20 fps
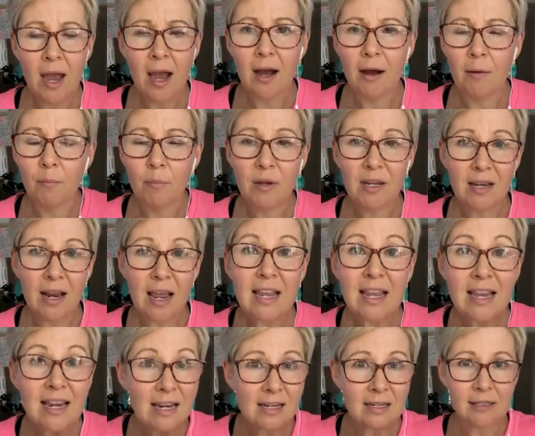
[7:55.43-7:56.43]
But
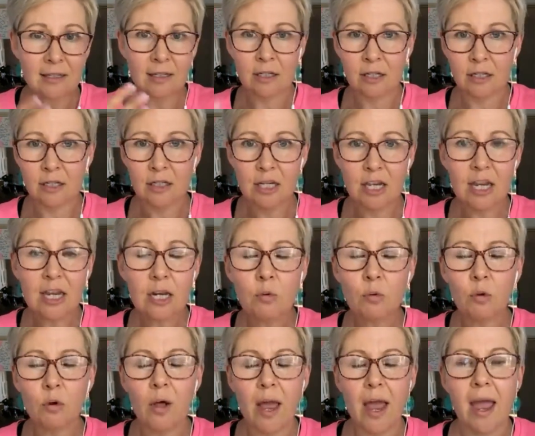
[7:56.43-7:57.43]
it is a
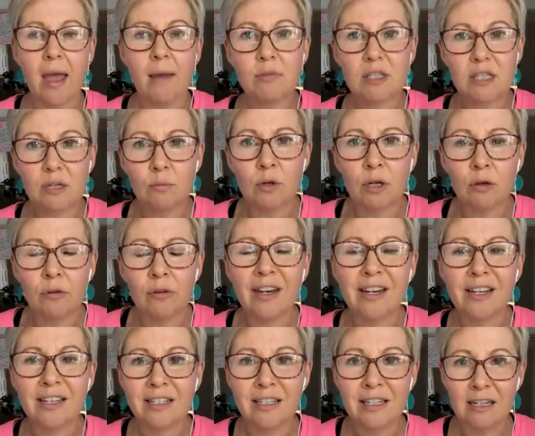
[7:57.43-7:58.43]
continual hamster wheel
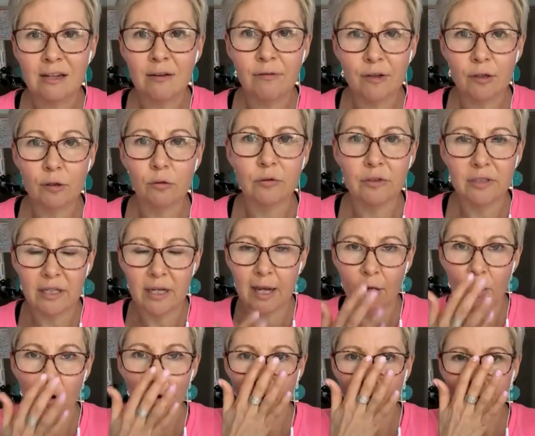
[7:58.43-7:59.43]
that is difficult to
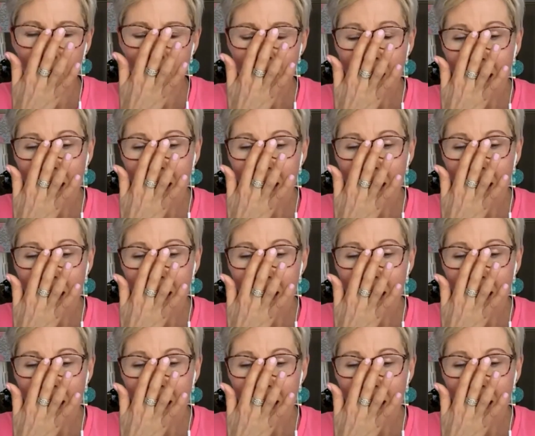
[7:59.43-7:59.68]
get off.